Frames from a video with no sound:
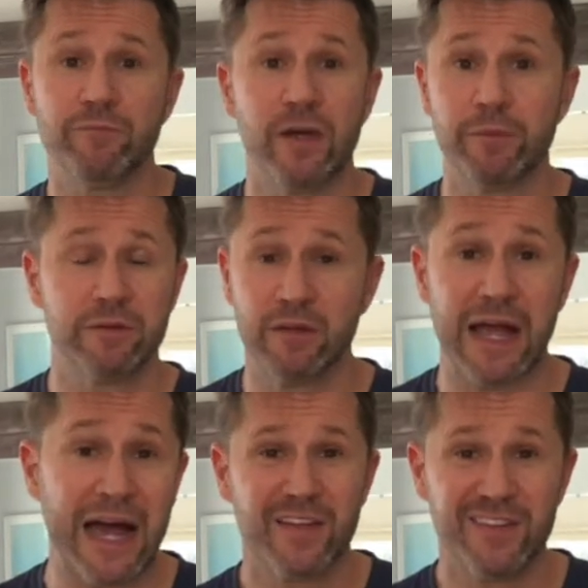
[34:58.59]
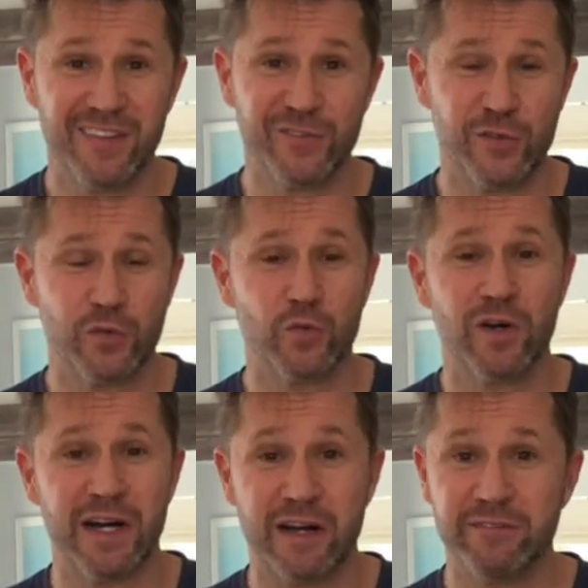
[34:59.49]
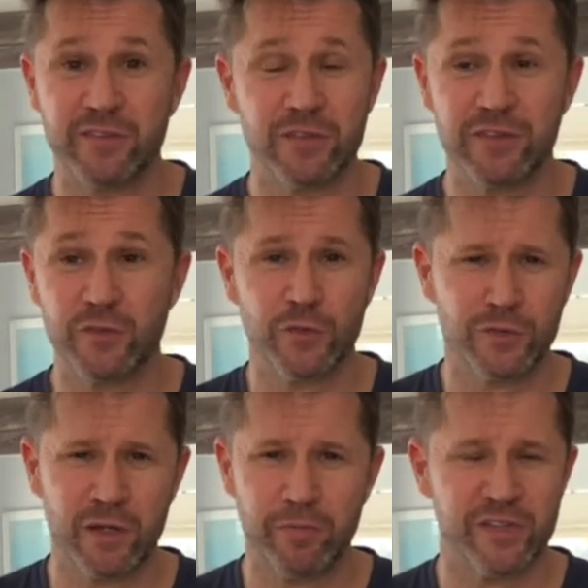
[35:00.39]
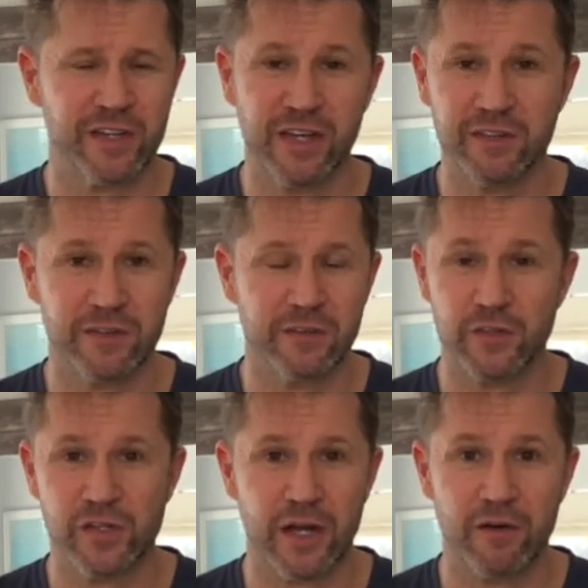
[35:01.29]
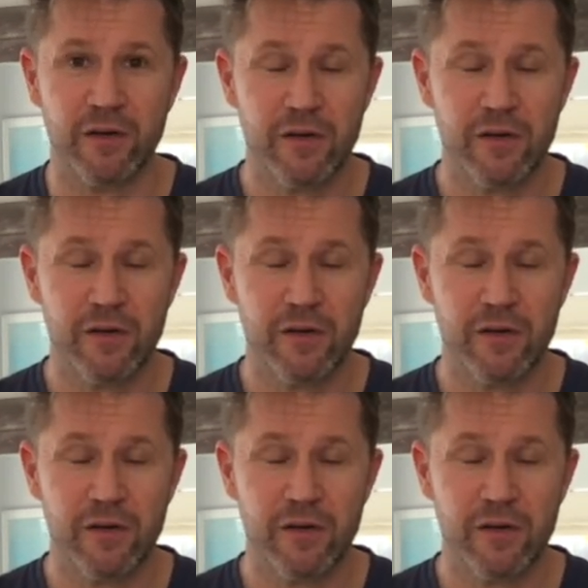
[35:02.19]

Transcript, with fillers: I mean, this is cool. Obviously, there's no temperature gauge in the shower.